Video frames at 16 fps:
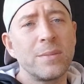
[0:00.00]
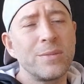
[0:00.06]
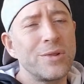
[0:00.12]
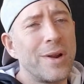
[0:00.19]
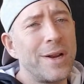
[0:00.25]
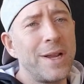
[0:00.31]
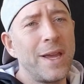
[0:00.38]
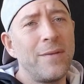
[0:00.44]
I'm
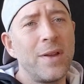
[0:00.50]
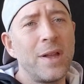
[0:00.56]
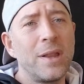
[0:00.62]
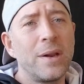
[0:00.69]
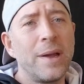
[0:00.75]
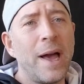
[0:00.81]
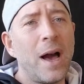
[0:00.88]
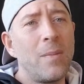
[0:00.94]
trying to give you a
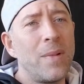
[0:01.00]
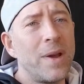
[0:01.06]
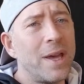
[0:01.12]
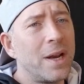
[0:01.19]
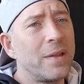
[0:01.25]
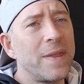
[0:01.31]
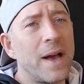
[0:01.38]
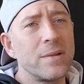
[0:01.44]
little help. We
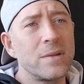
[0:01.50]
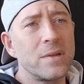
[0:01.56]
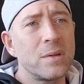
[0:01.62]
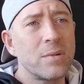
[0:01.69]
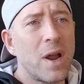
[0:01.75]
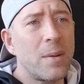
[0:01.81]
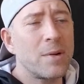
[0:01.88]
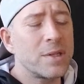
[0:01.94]
hit 1,000
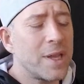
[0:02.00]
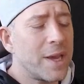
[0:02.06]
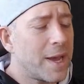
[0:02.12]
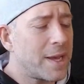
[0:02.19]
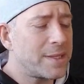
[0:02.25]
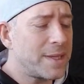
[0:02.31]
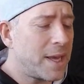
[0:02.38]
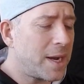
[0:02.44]
subscribers, like
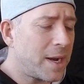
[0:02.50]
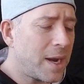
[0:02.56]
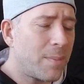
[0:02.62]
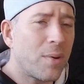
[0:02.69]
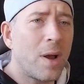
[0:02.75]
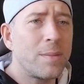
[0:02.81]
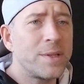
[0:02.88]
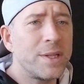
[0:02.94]
I said, and I
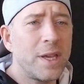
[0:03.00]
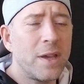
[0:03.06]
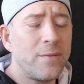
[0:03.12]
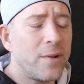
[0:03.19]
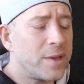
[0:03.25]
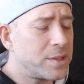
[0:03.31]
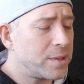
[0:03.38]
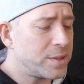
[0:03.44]
promised to give
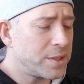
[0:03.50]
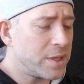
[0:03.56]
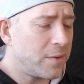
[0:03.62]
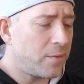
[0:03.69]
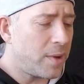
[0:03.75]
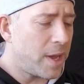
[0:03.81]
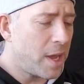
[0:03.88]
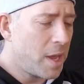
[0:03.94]
away, so let's give away.